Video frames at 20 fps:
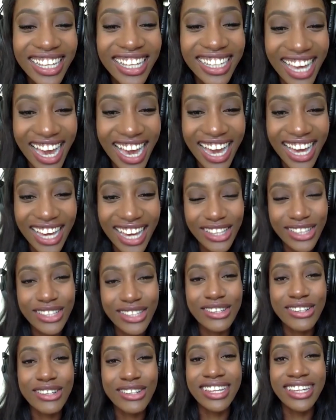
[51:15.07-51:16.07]
yeah,
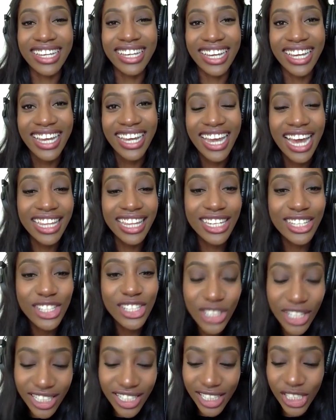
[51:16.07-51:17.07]
literally. And then it
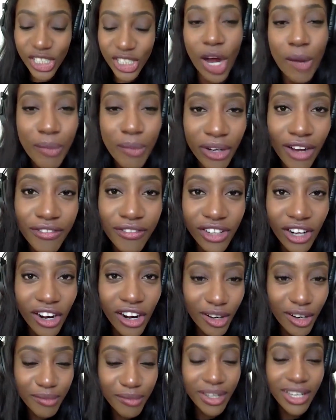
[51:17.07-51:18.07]
just, it's like chopping off an
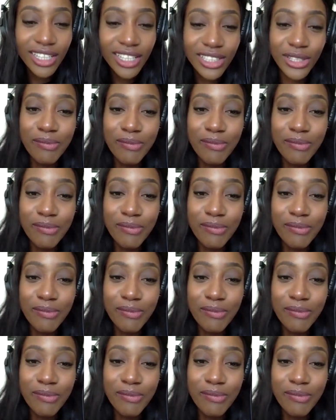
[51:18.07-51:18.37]
arm. Yeah, it's like